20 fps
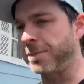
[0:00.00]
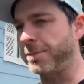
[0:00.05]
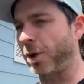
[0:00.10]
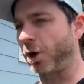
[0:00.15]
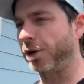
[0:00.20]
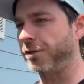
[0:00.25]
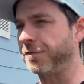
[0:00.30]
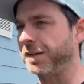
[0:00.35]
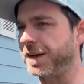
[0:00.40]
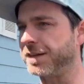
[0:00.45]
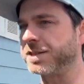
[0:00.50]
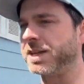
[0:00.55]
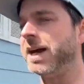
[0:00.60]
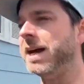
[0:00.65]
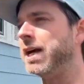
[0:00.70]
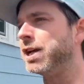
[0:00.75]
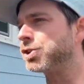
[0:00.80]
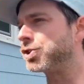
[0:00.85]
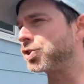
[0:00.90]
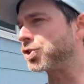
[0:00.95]
perfect,
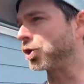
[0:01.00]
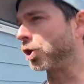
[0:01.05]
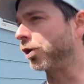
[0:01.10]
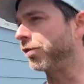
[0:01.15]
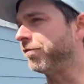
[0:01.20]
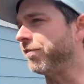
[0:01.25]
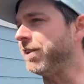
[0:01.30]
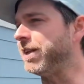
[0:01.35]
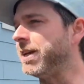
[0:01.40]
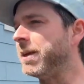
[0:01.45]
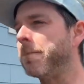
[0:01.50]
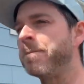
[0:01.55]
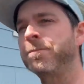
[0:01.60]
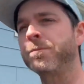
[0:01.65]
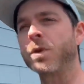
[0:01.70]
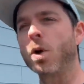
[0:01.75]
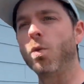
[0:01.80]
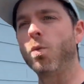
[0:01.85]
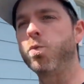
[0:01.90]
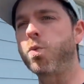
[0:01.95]
surfy,
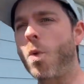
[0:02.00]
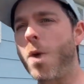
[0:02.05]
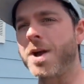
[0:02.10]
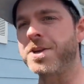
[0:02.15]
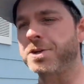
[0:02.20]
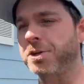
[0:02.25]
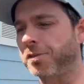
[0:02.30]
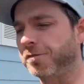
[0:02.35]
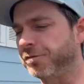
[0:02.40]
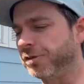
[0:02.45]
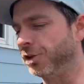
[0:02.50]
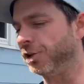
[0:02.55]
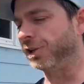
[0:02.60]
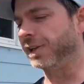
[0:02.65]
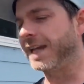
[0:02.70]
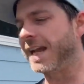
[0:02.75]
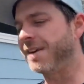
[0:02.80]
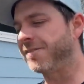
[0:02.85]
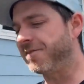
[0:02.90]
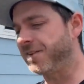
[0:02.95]

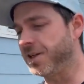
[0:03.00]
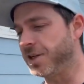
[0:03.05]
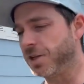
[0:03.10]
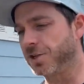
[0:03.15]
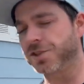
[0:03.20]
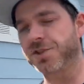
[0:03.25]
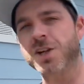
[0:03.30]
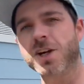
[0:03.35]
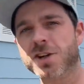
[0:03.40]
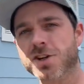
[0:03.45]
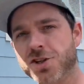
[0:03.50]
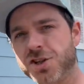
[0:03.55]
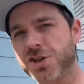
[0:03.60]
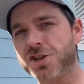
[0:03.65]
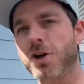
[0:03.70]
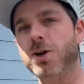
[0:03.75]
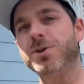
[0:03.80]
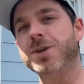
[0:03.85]
wonderful. It feels so